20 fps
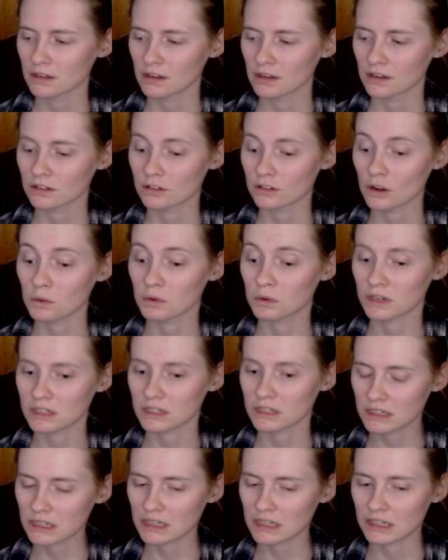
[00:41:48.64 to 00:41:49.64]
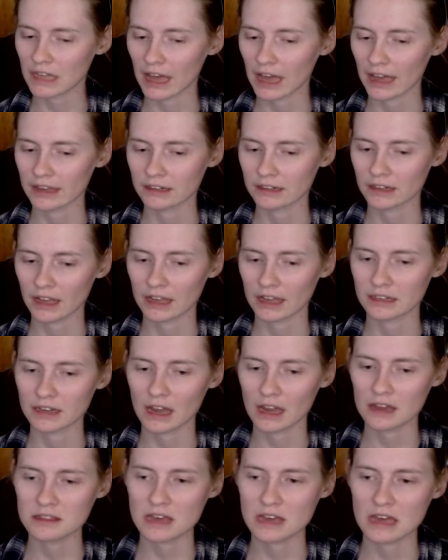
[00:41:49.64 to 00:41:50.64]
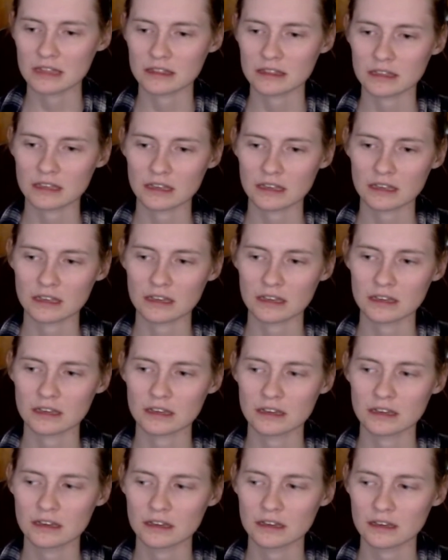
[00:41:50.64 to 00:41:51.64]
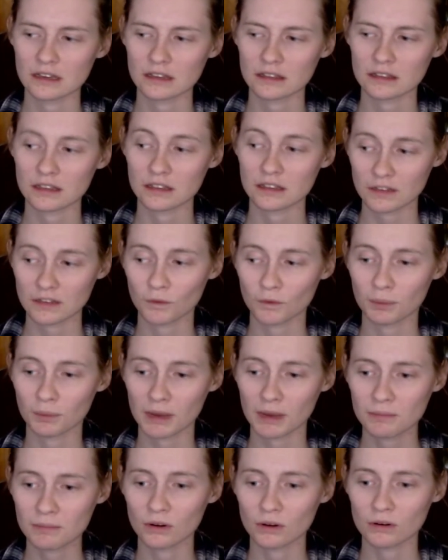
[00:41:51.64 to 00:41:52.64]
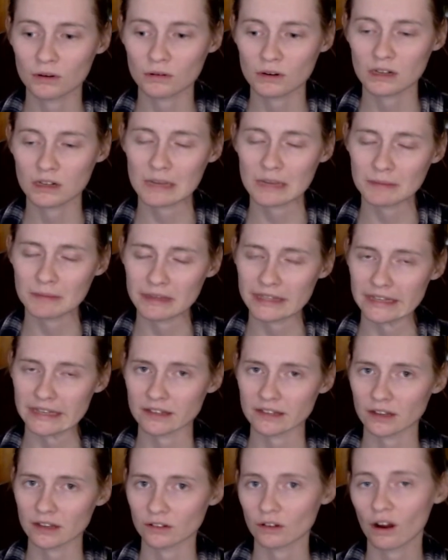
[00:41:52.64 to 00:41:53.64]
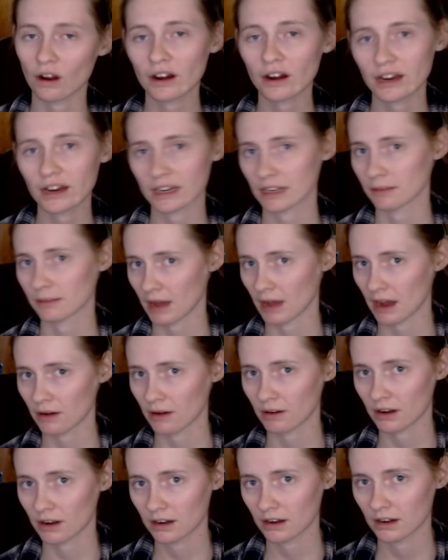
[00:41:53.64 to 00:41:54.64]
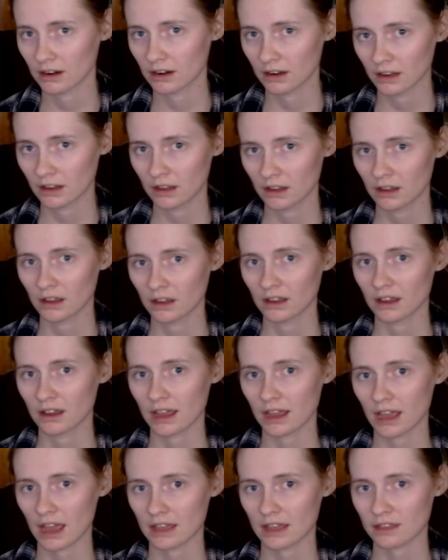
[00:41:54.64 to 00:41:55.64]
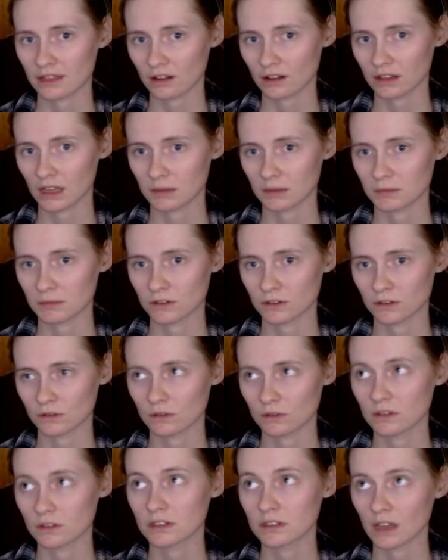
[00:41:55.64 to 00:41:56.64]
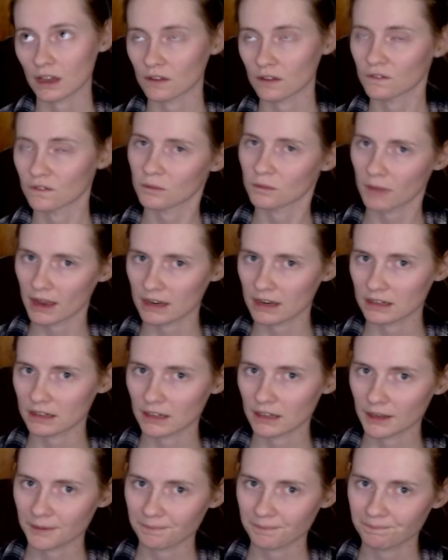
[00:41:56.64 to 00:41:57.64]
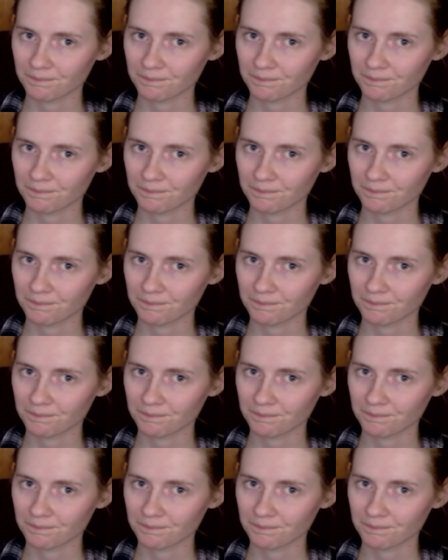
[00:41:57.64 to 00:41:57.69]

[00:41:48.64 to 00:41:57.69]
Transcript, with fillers: So we're seeing that, and now that the these evil people who are claiming these things are getting power. Again, their claim is to save humanity.